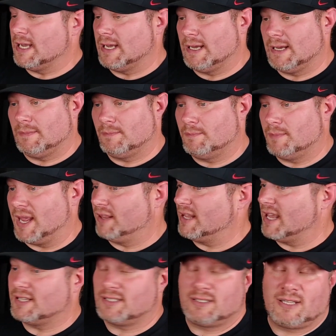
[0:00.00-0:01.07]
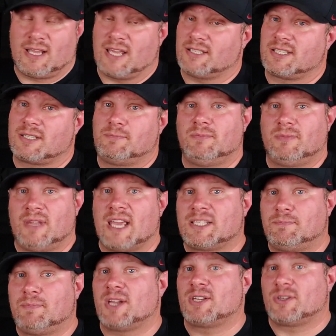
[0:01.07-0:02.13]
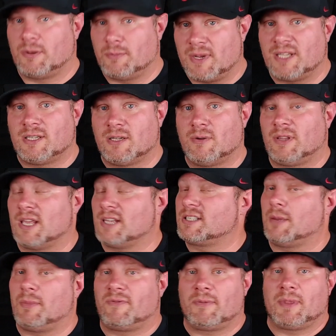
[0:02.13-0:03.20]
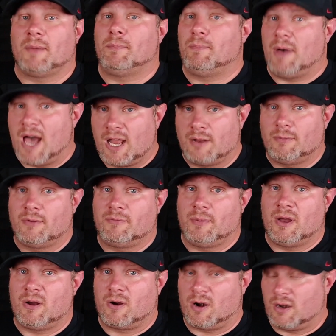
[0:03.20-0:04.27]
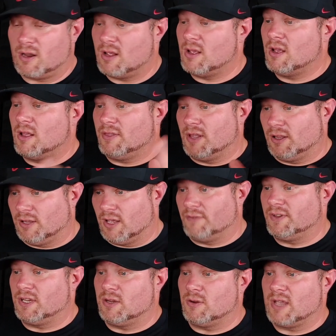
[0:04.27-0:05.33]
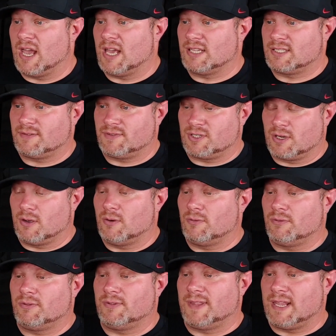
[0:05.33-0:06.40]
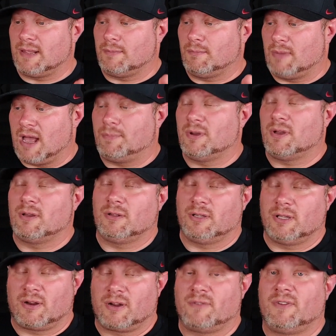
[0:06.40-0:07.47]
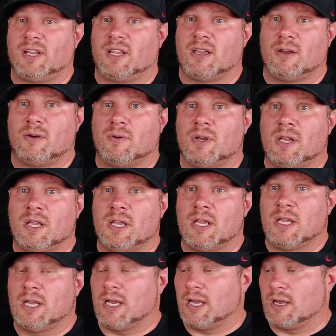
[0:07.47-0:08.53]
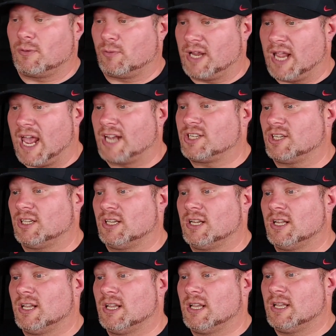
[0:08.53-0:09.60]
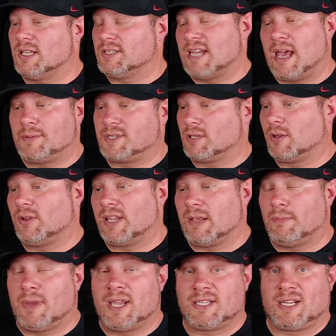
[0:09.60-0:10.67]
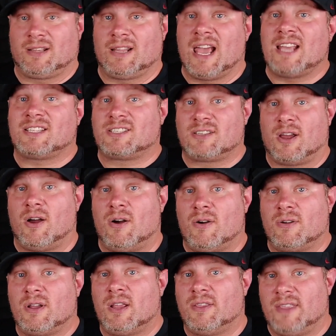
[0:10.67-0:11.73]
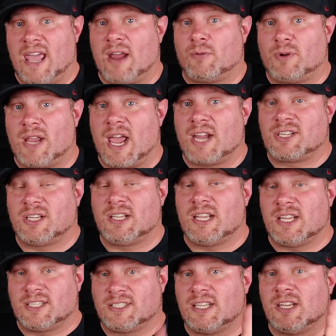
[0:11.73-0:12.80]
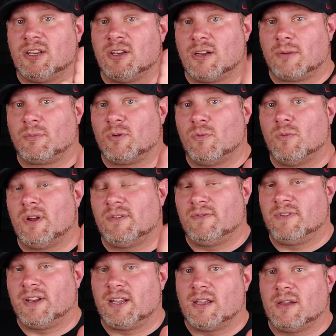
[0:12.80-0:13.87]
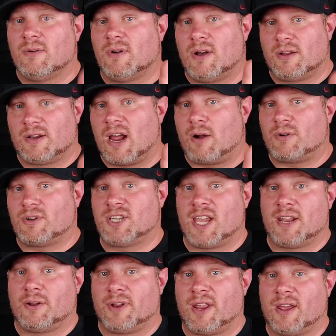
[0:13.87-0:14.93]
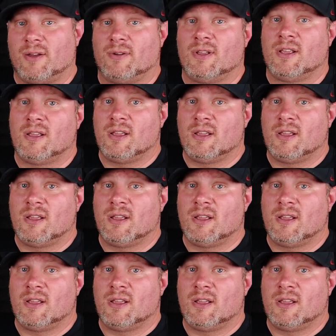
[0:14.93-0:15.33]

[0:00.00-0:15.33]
Um, man, that, that's, that's special to me too. And that's coming from the bottom of my heart. The love that you guys have shown the MAPA lyric video, uh, reaction is absolutely amazing. That song, that reaction is the number one video on our channel now.